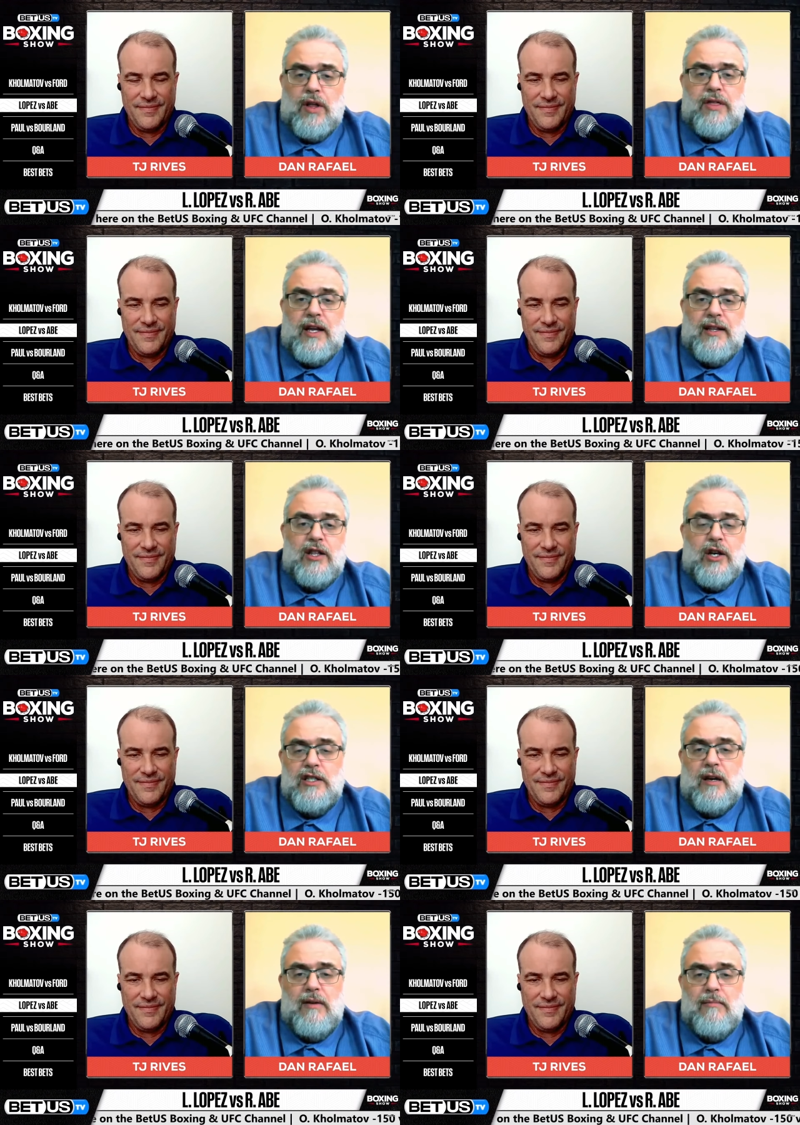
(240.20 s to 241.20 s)
Speaker 1: sort of thing that
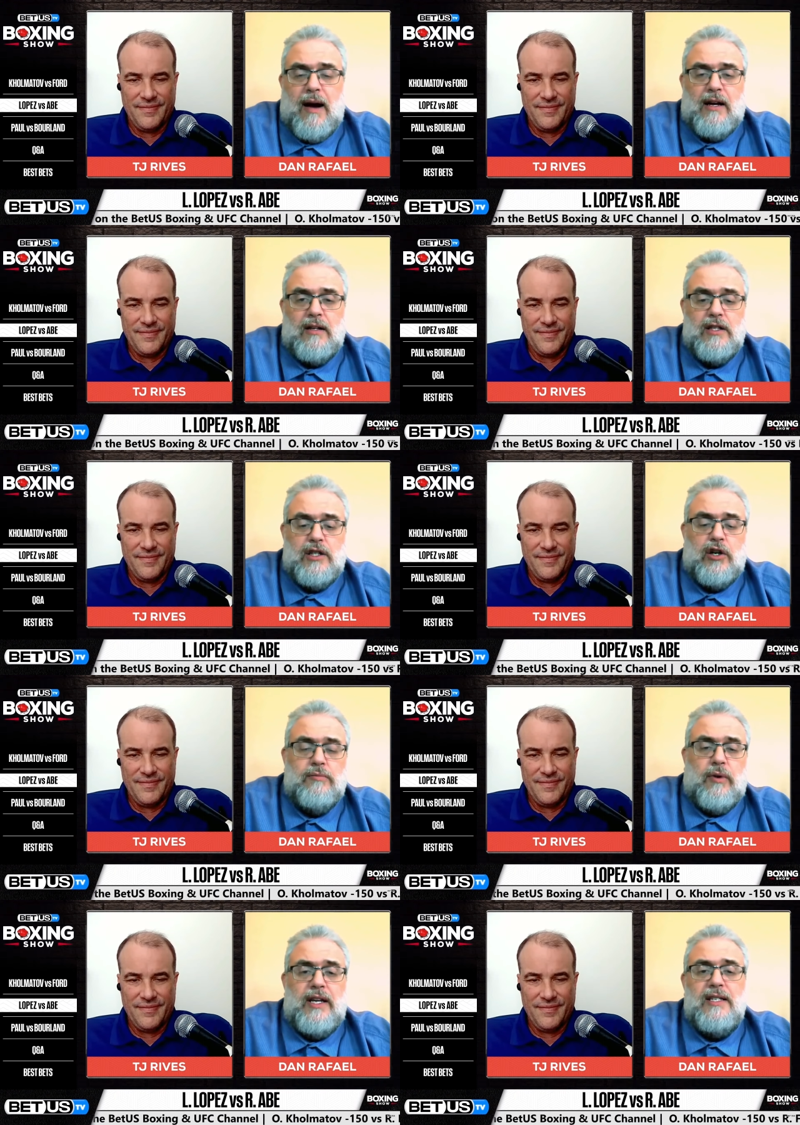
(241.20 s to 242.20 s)
does give me mild
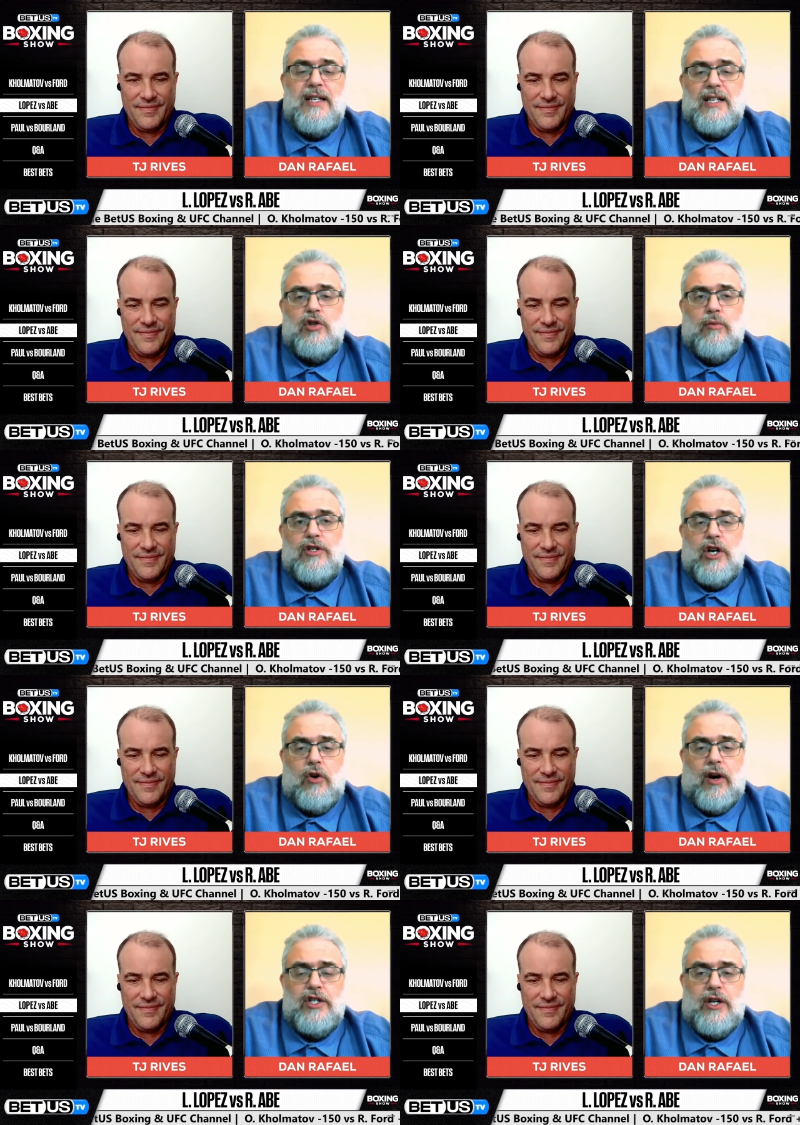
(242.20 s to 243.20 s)
concerns. But he's got so much
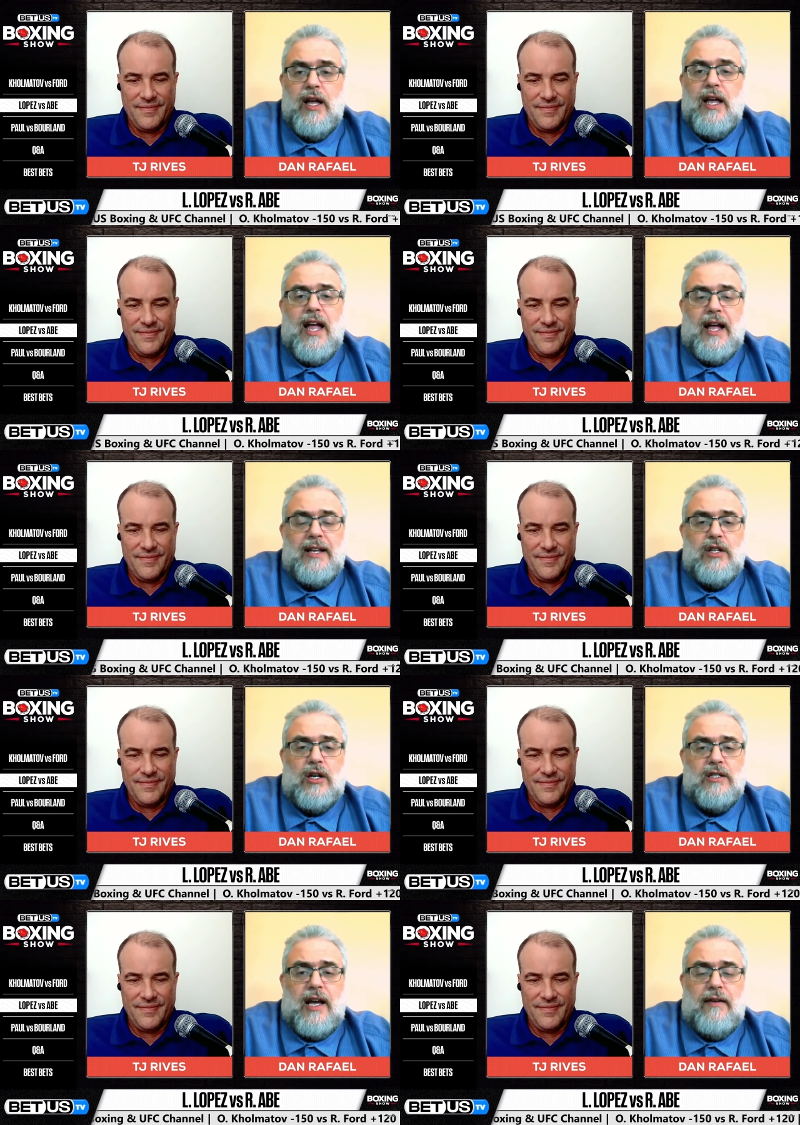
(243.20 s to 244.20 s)
aggression and he
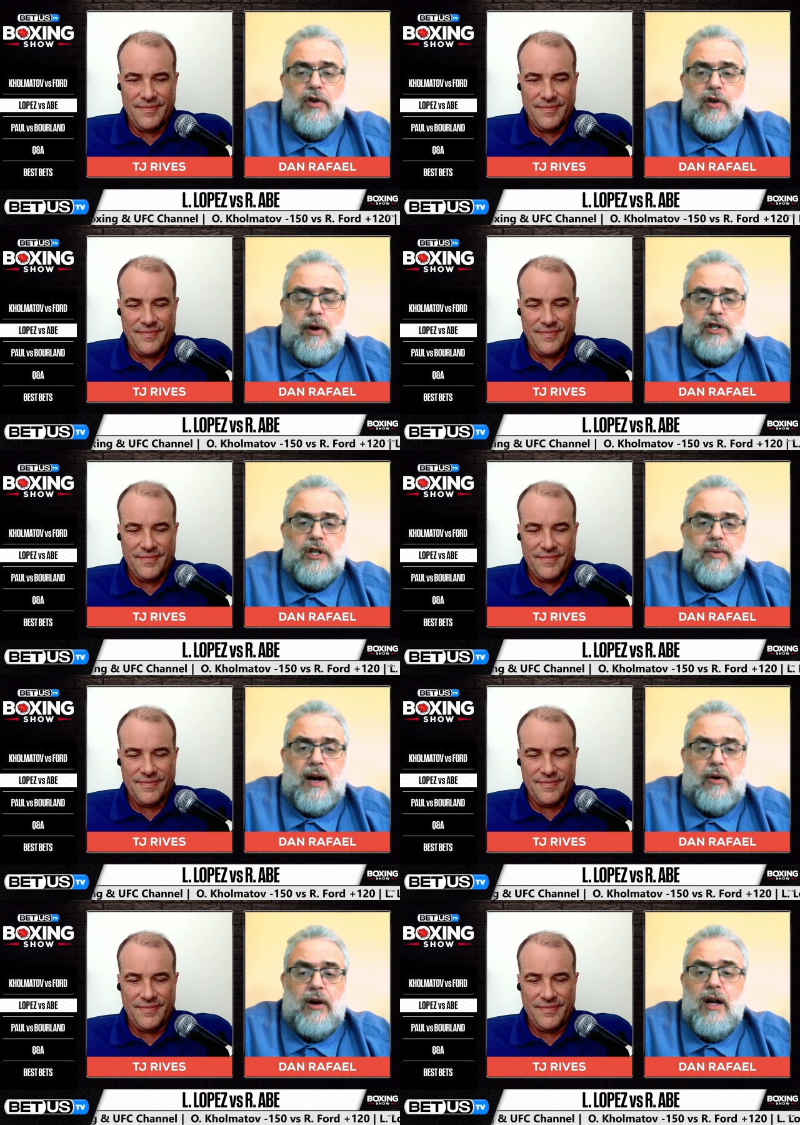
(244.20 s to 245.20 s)
does have good punching
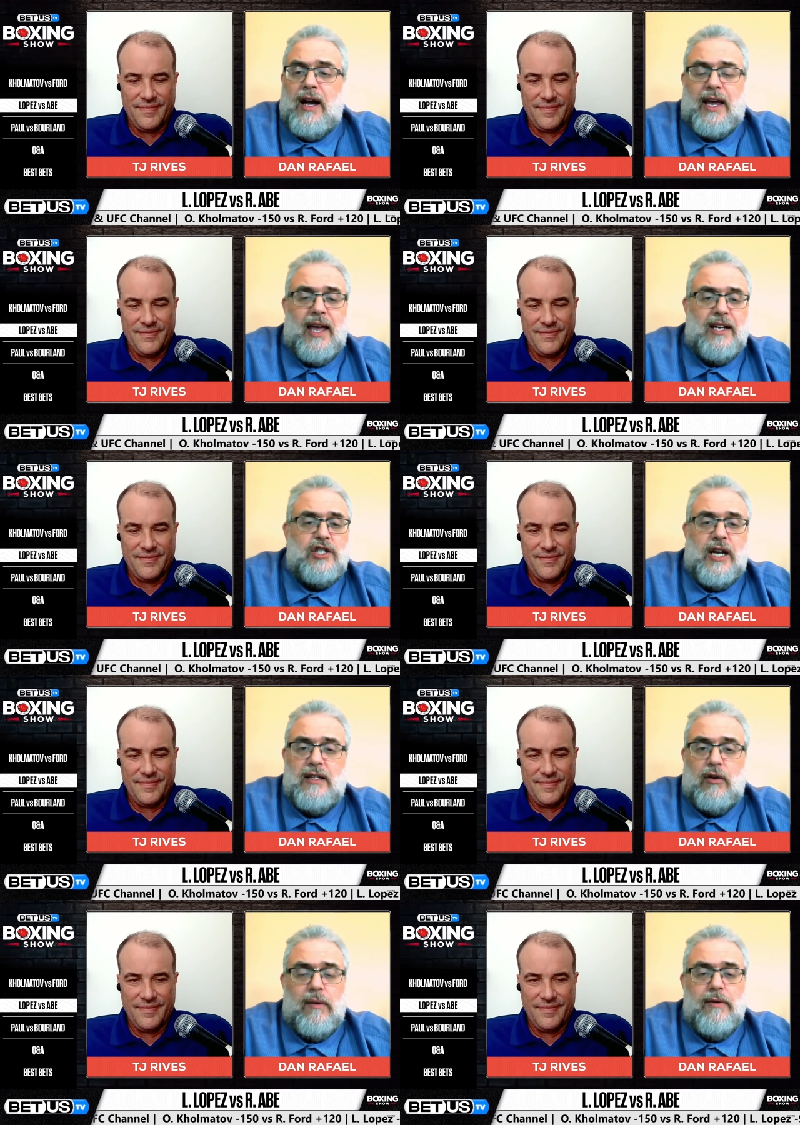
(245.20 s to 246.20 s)
power. I can't
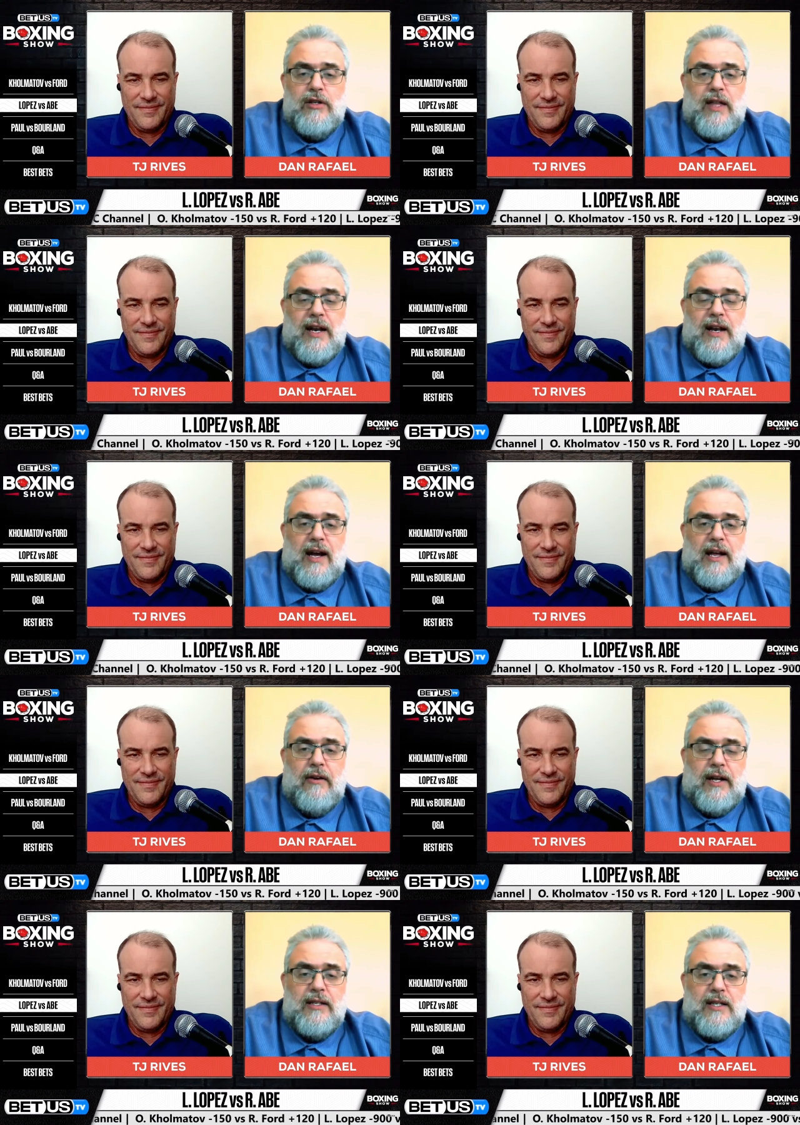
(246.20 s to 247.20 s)
shake their image of that
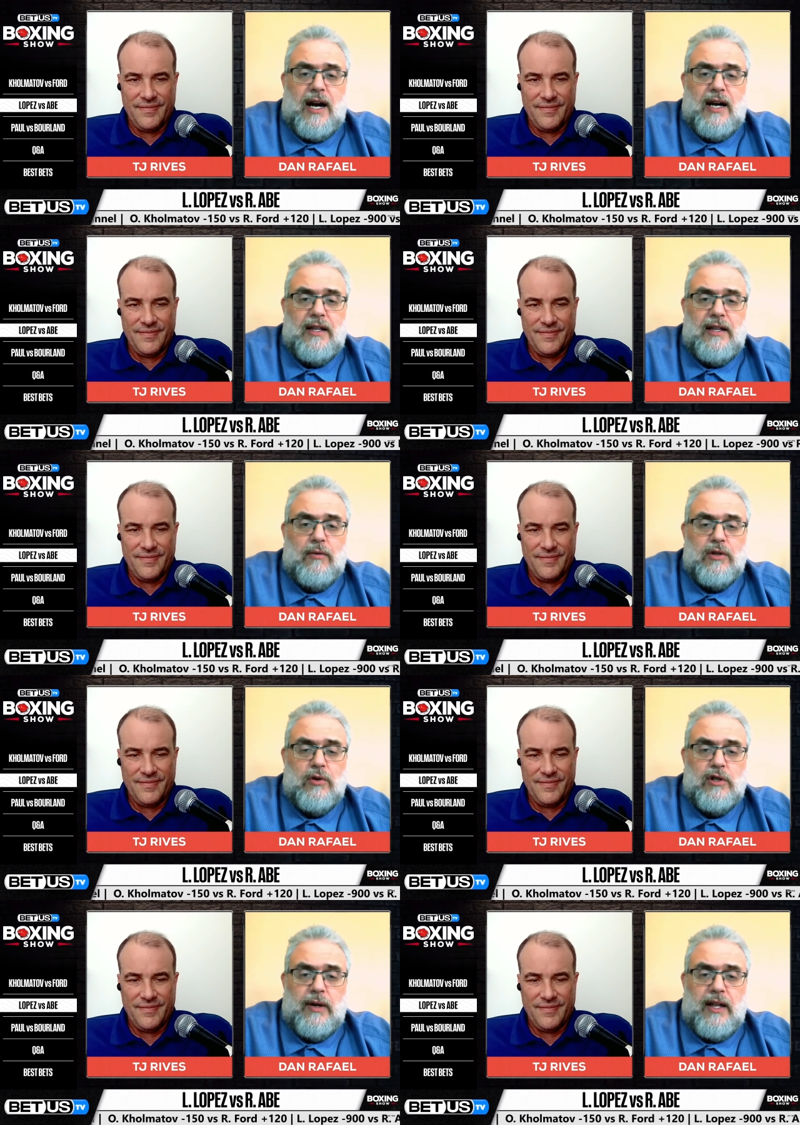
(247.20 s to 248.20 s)
knockout against Conlan that
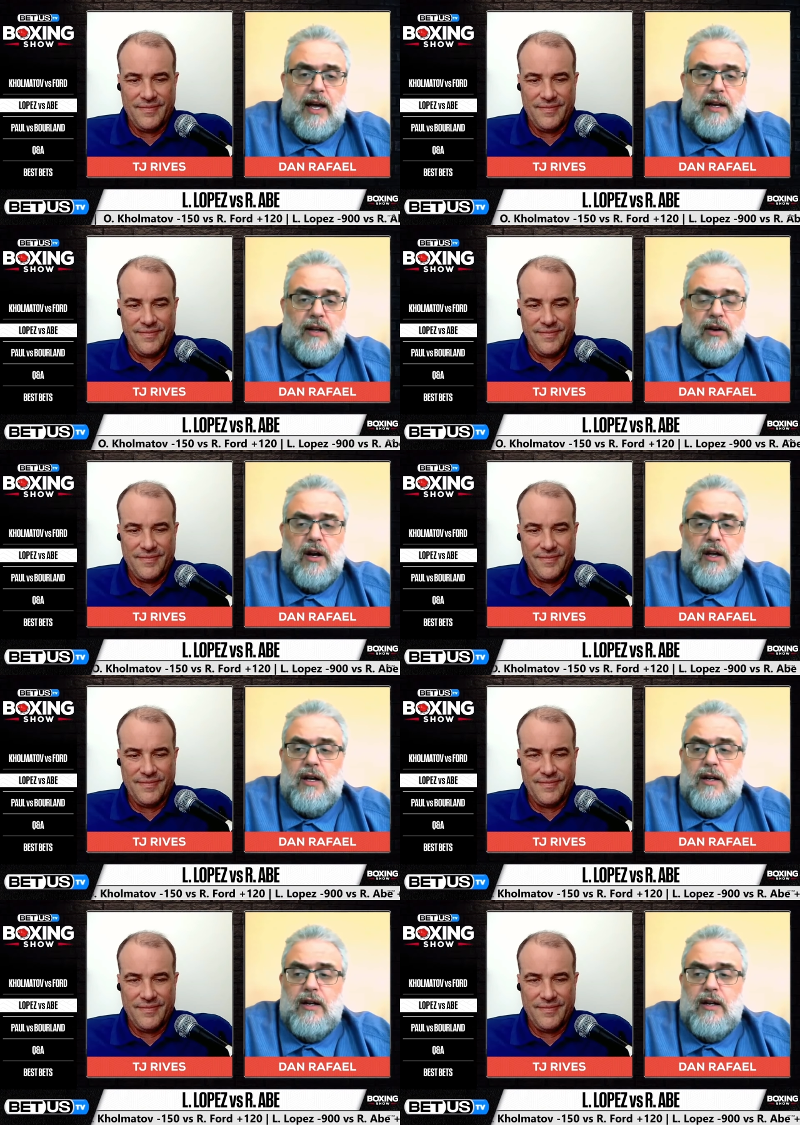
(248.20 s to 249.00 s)
was so spectacular.